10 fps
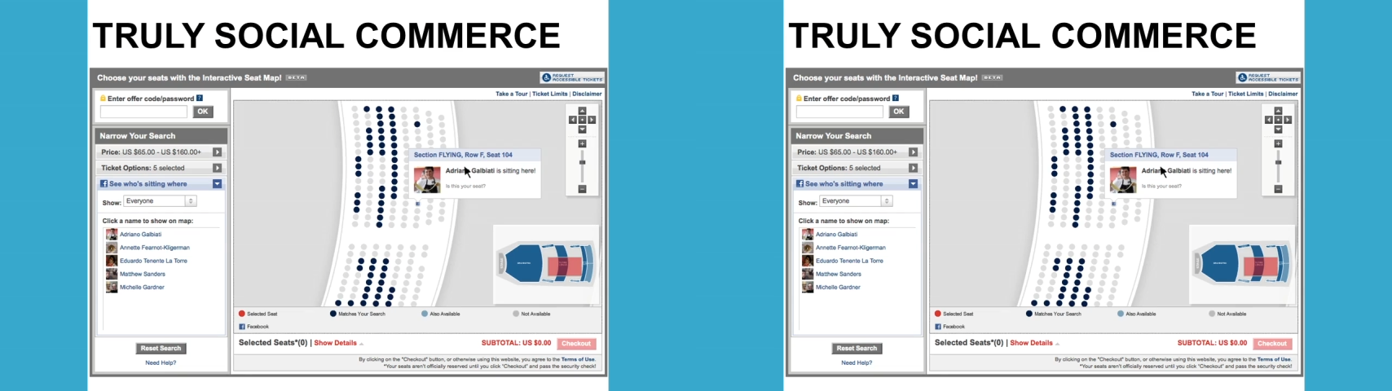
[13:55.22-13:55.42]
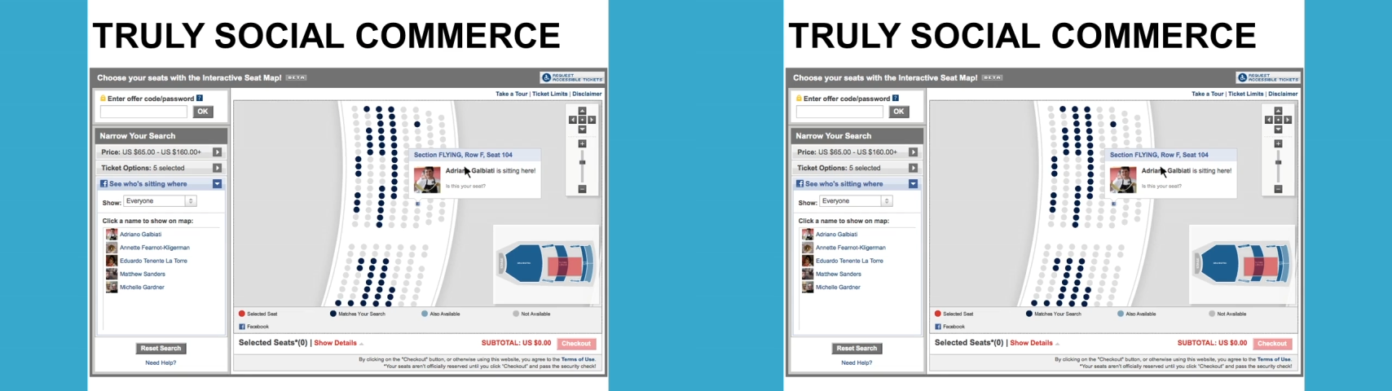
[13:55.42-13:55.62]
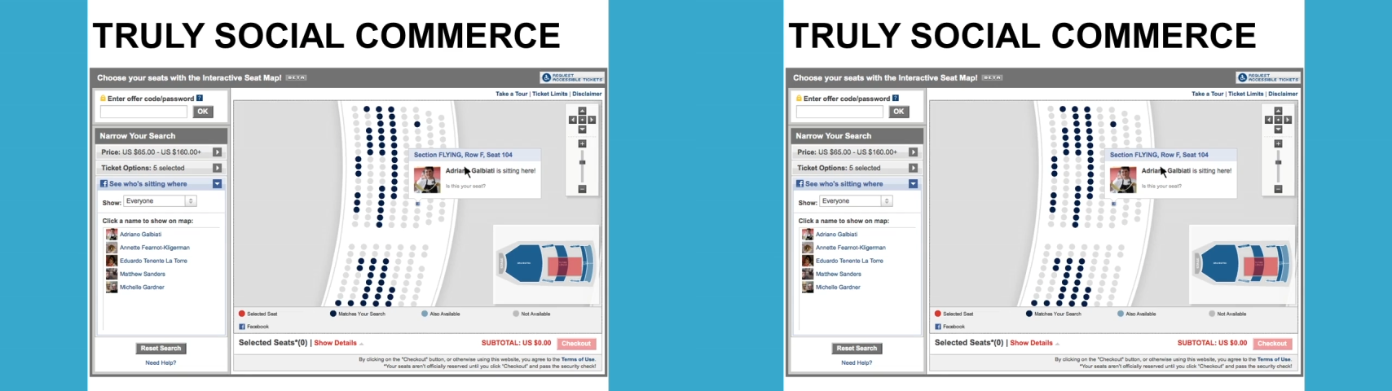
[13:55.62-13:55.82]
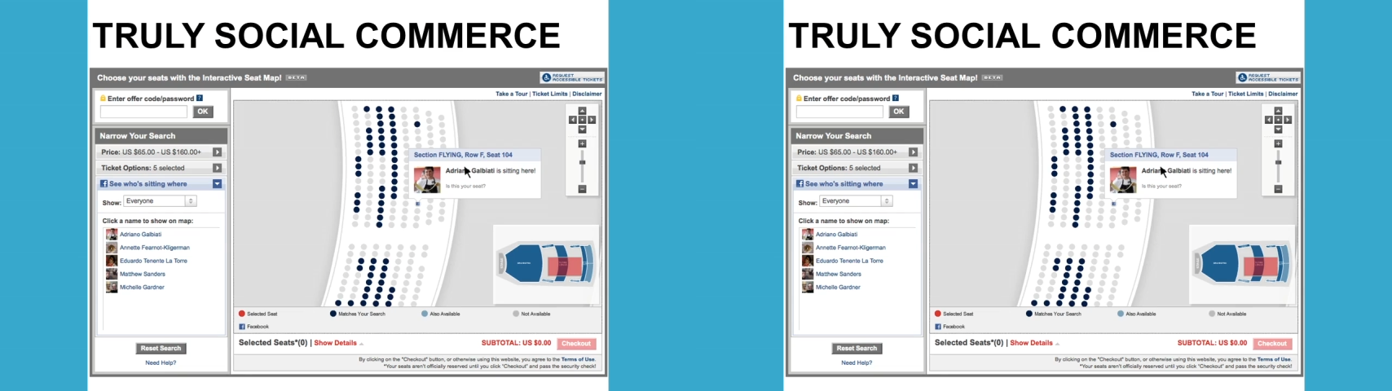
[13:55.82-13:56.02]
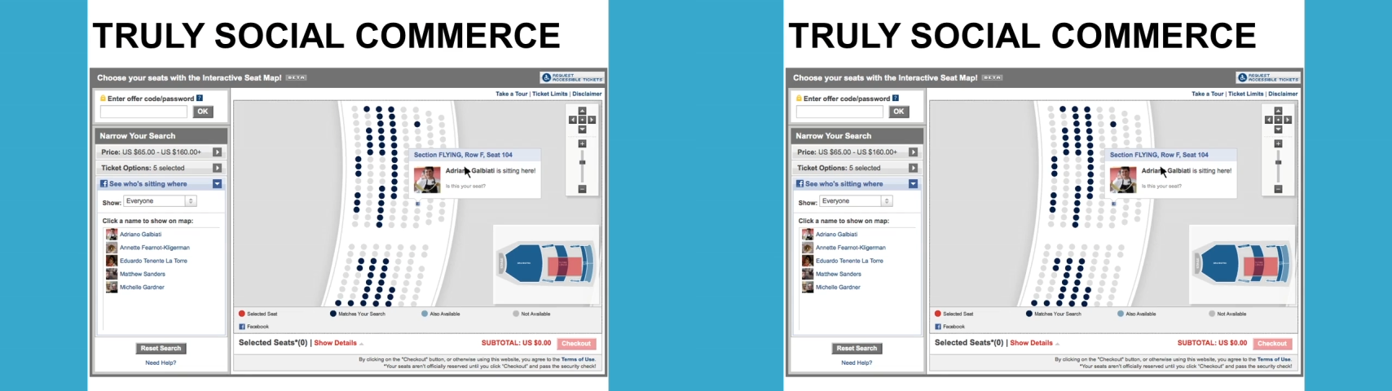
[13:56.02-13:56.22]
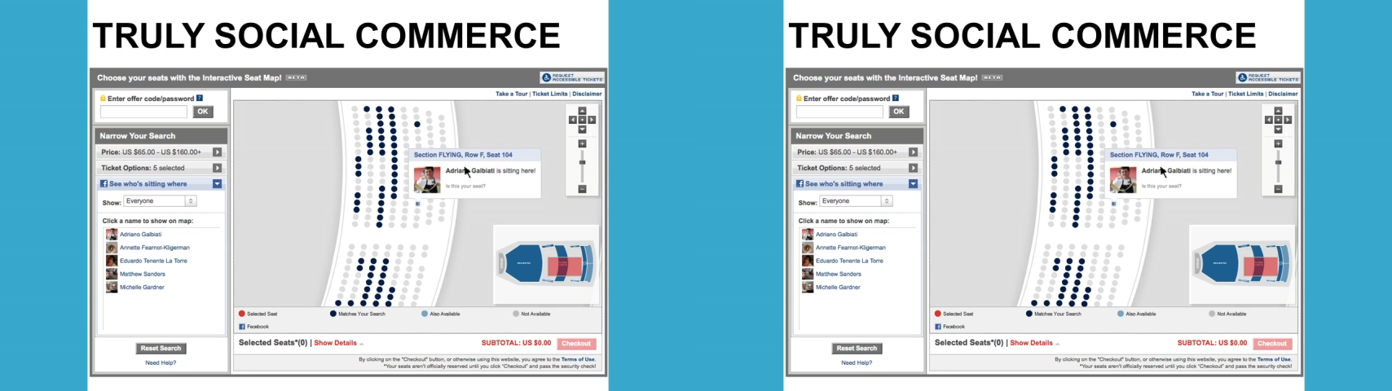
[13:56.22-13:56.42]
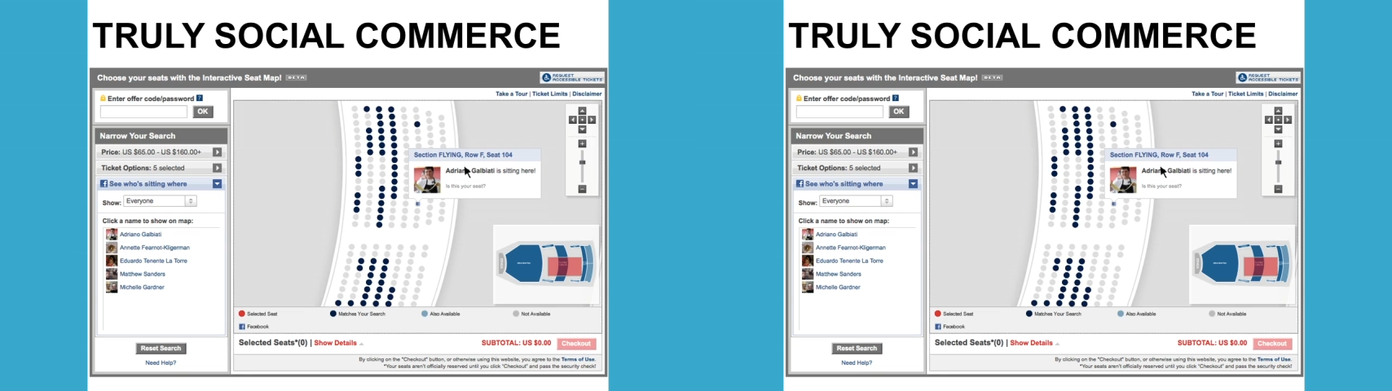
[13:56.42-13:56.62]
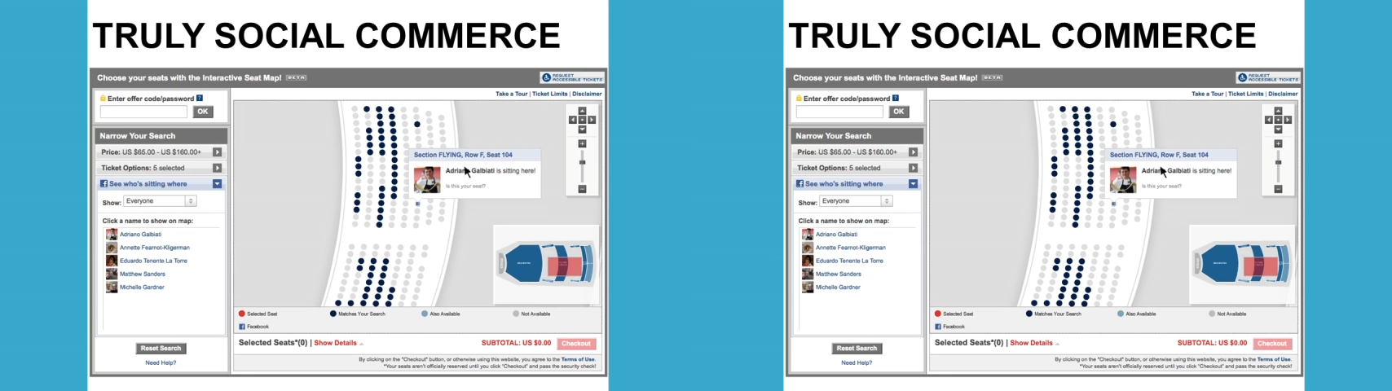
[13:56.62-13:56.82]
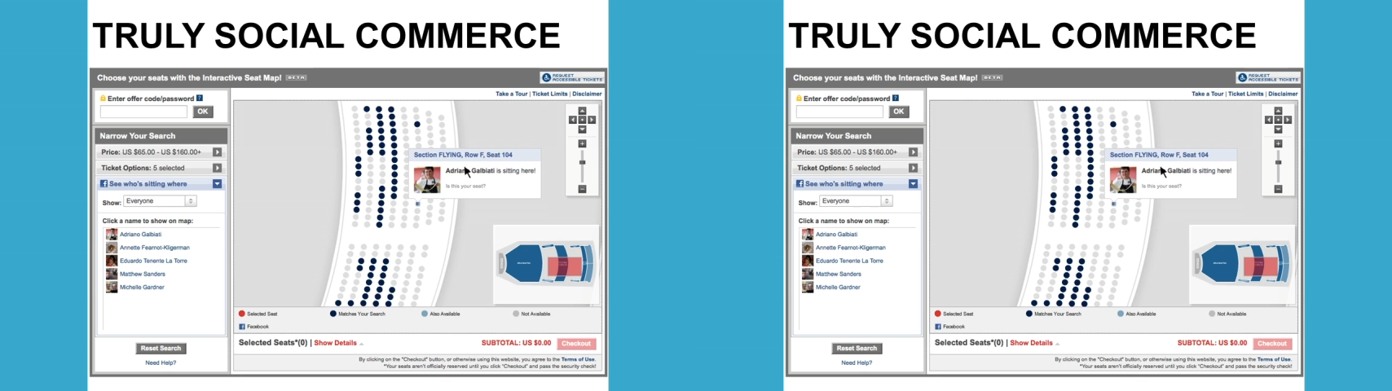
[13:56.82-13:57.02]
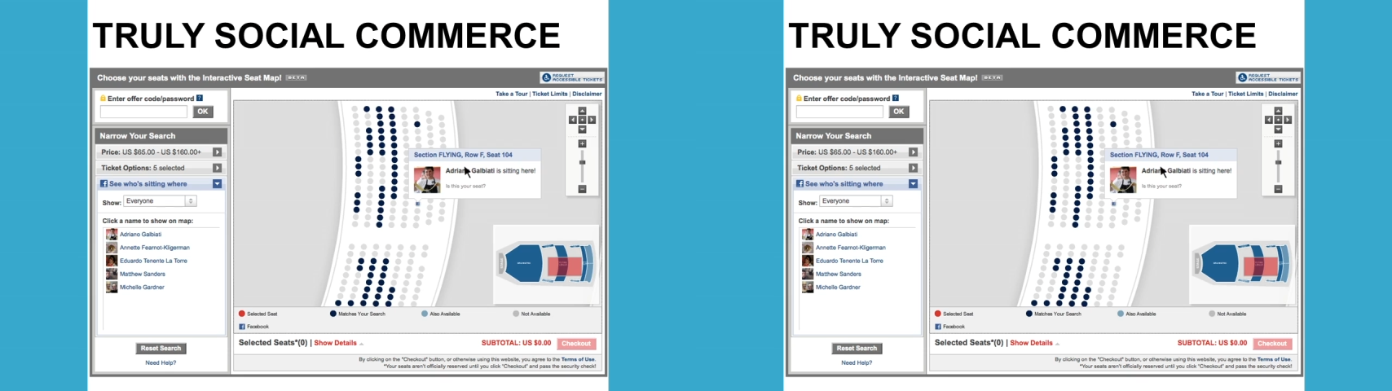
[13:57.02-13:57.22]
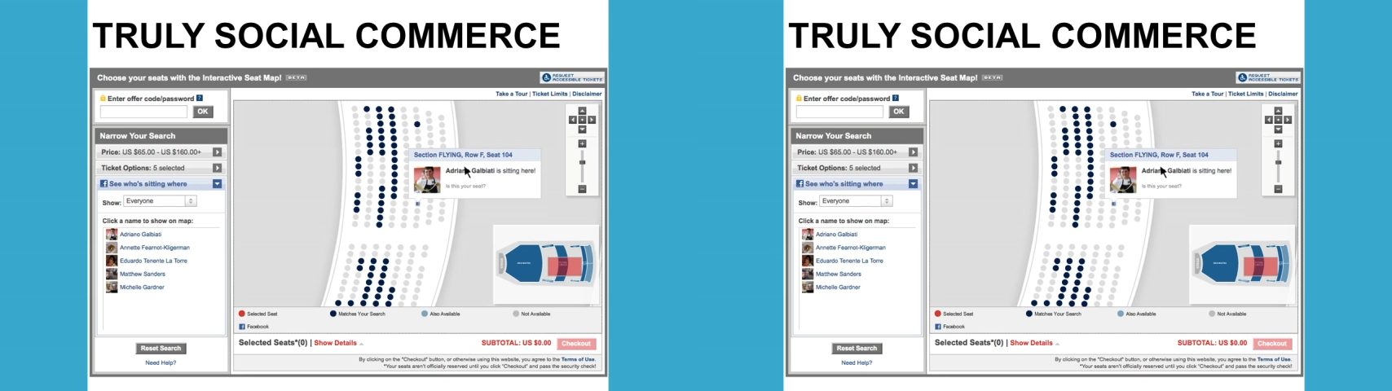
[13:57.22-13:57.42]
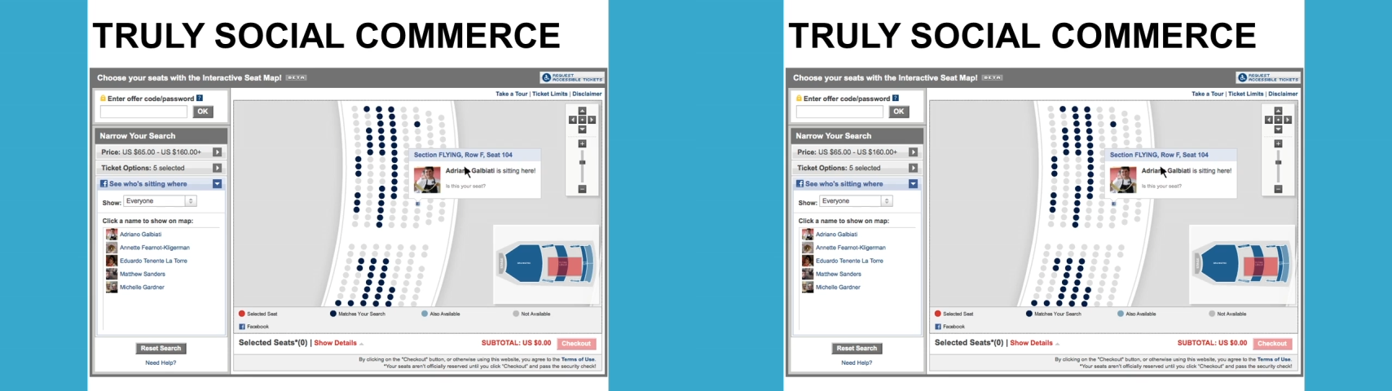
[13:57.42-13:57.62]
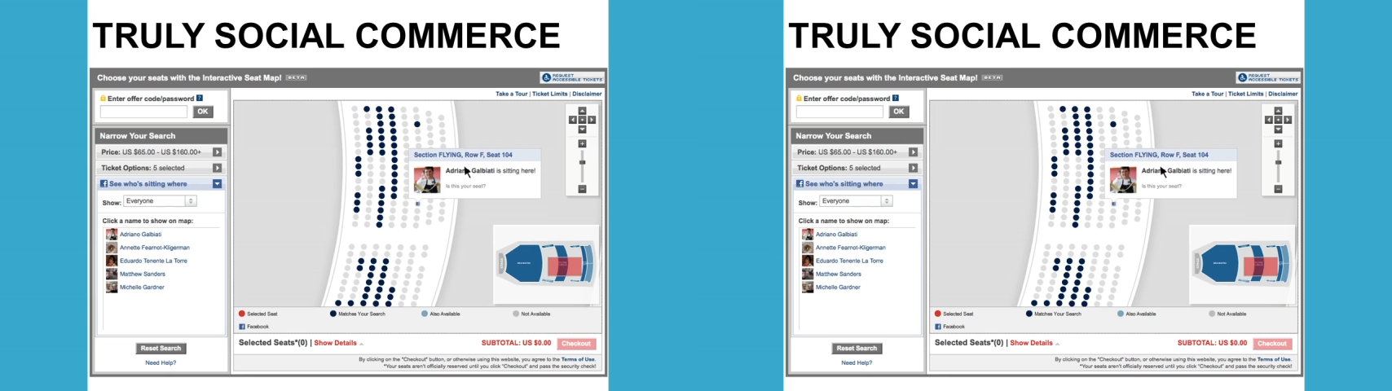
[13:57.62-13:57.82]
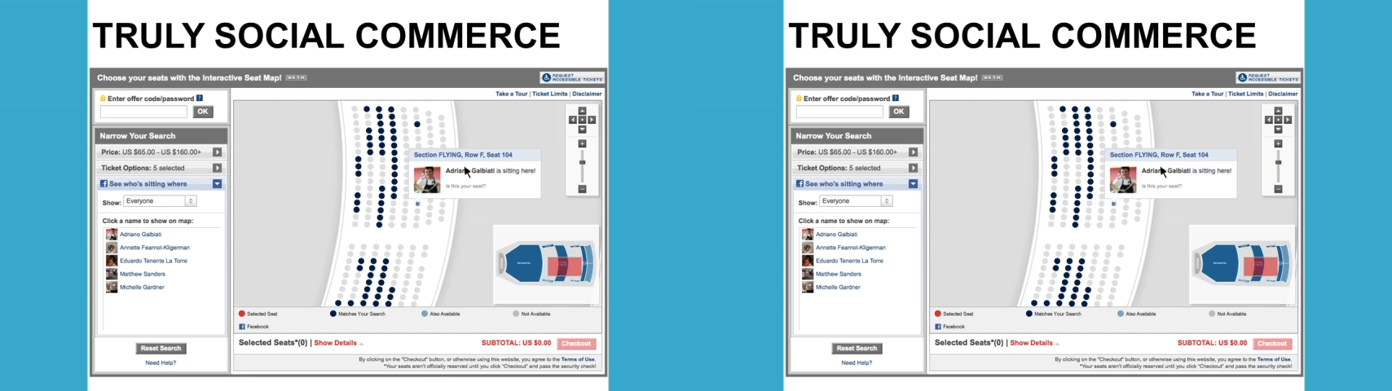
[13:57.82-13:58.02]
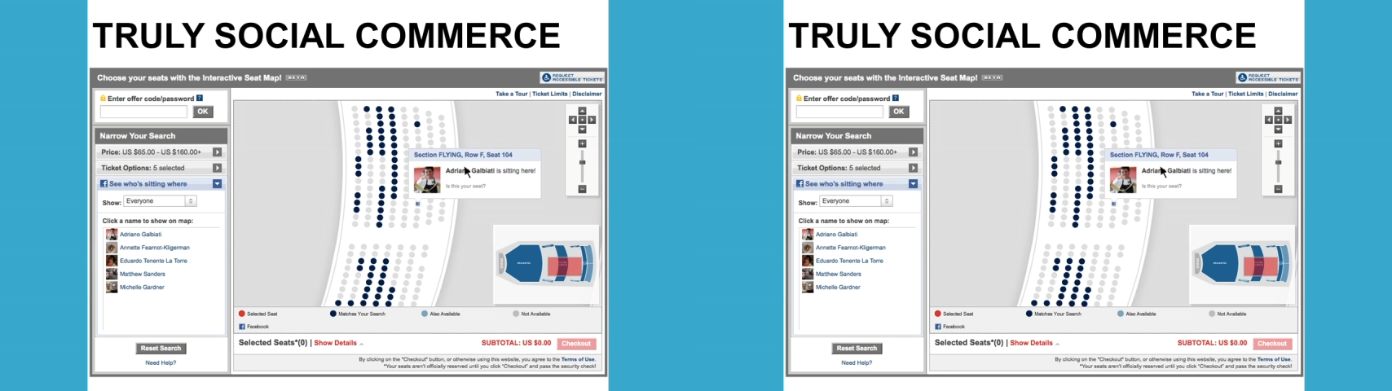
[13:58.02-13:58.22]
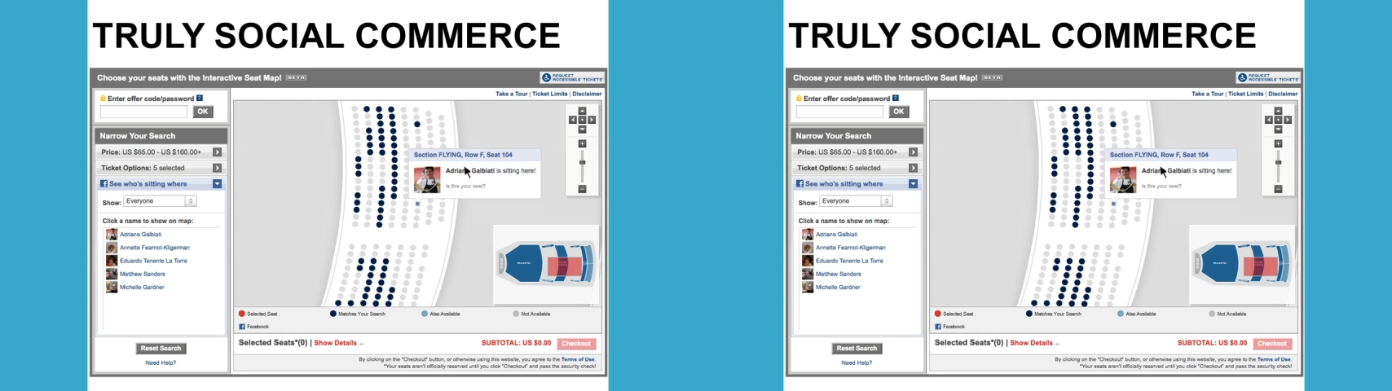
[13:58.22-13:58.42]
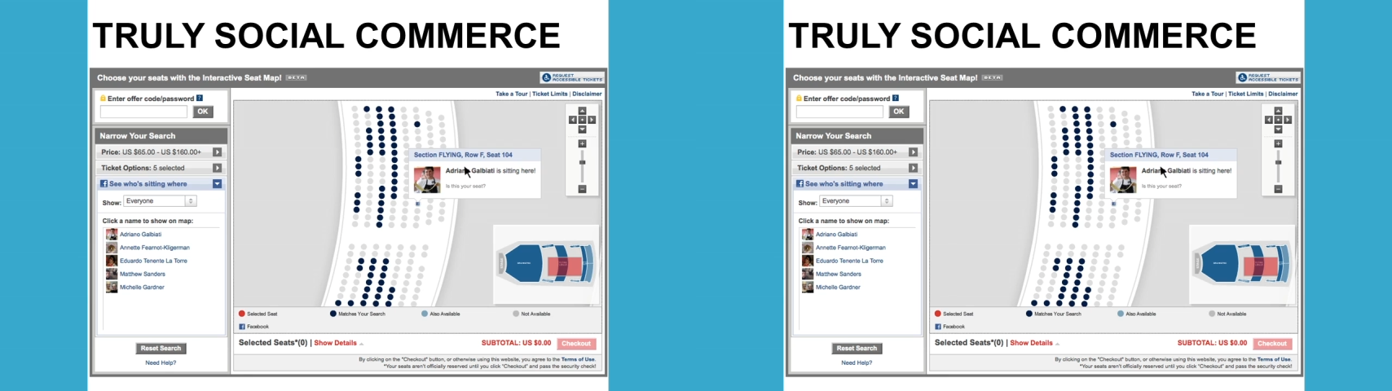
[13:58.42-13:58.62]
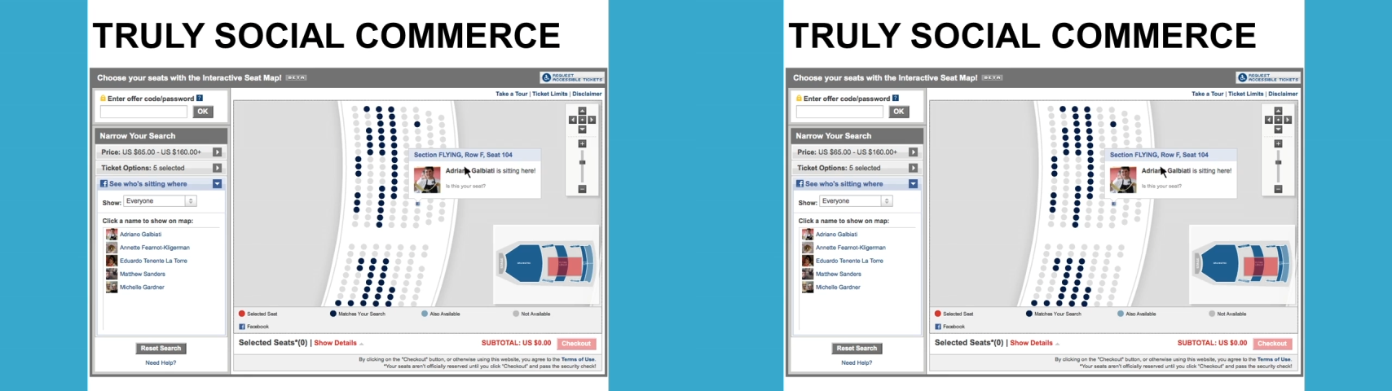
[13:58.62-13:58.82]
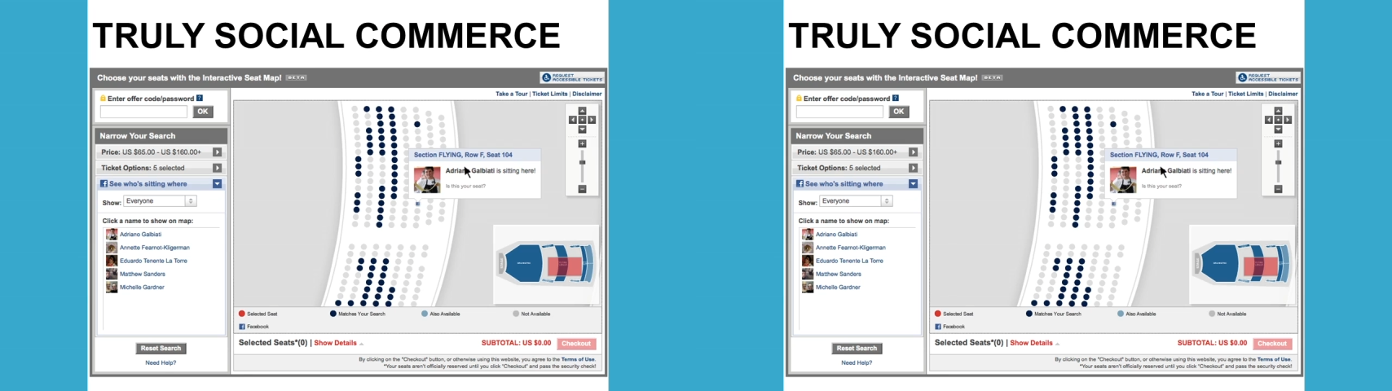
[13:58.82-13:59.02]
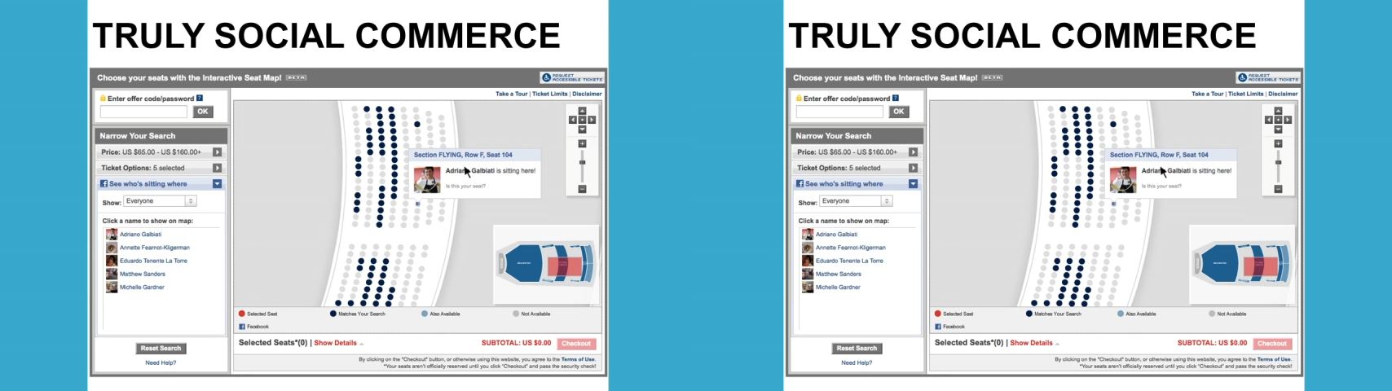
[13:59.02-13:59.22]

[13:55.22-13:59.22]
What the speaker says: No face is visible, so there are no lips to read.